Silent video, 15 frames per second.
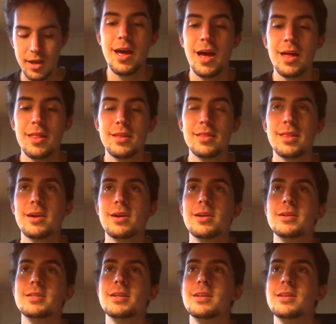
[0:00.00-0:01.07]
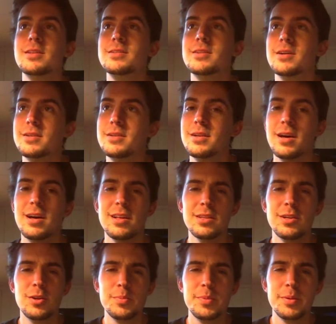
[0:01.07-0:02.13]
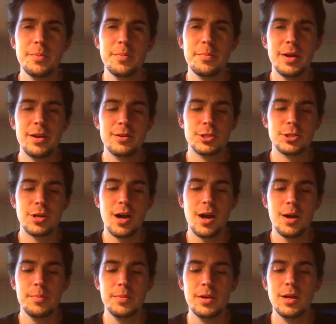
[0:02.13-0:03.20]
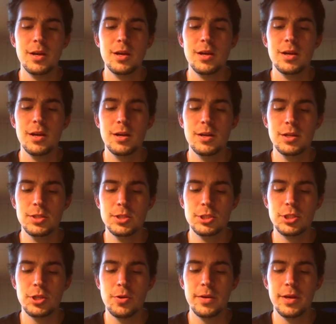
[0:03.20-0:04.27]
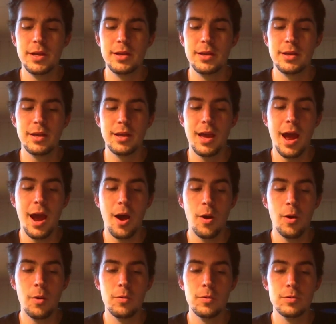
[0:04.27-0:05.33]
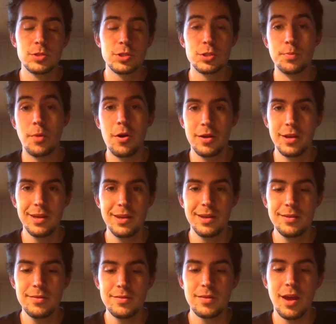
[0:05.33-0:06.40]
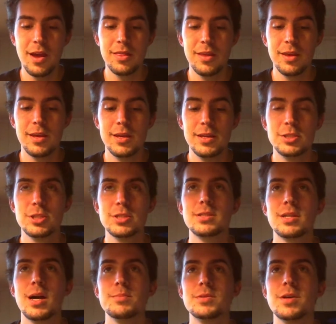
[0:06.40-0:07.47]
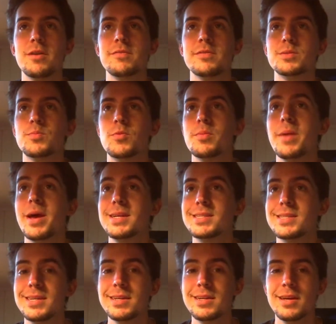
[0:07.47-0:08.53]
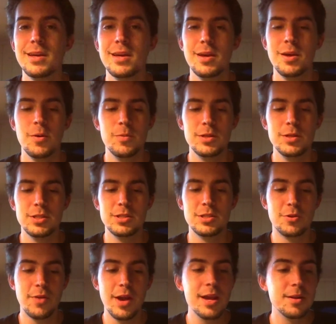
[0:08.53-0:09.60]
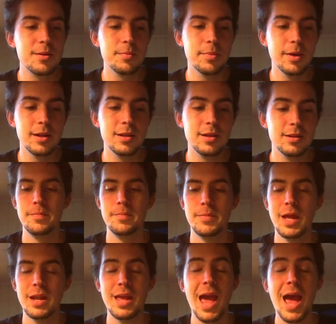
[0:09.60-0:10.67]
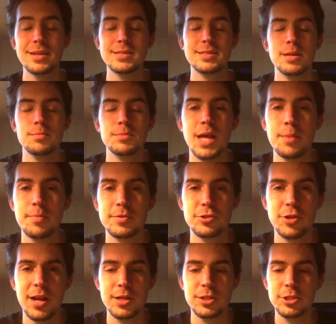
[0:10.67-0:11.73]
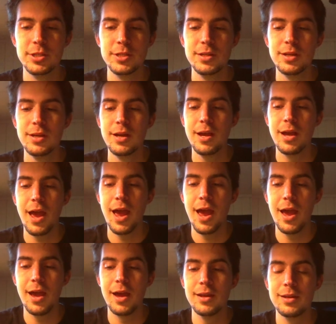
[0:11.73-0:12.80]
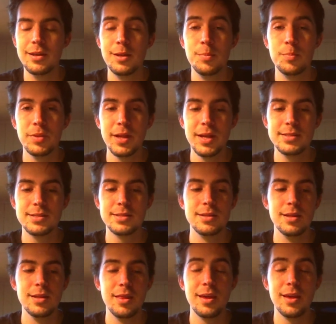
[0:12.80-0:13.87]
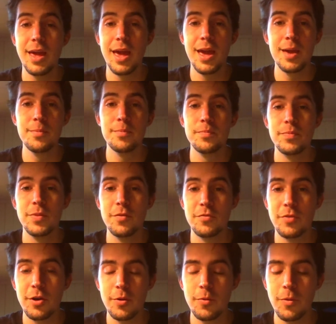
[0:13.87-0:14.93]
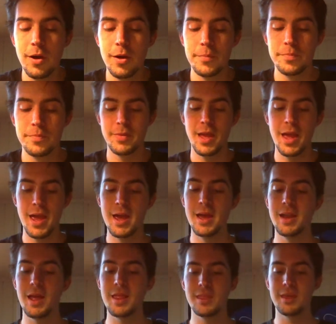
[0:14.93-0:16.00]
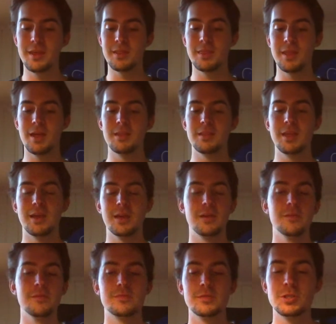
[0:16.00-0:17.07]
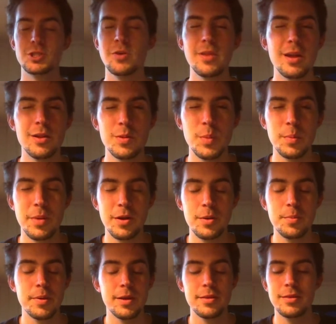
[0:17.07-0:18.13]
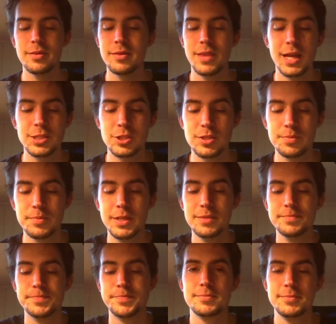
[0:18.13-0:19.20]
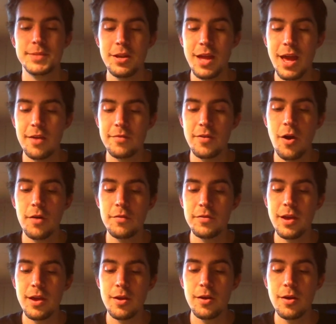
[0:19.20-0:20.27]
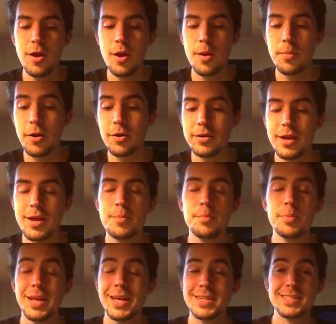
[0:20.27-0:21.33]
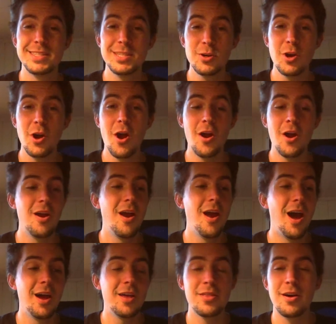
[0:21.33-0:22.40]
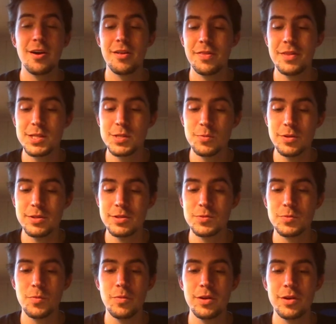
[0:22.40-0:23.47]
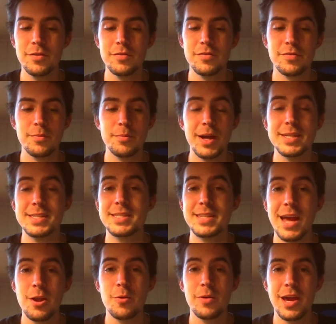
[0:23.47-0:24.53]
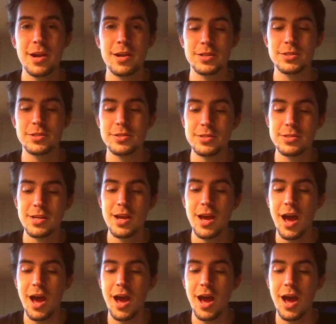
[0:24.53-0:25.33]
I think they could have done a little bit better job showing how smart he is. I think he just comes off as more menacing, which is great, but that he has some type of strategy and he plays the game very well. And I think that they could have shown that a little bit better, but that's just me. Then you have Javier Bardem playing Stilgar. I thought this was one of my standout characters.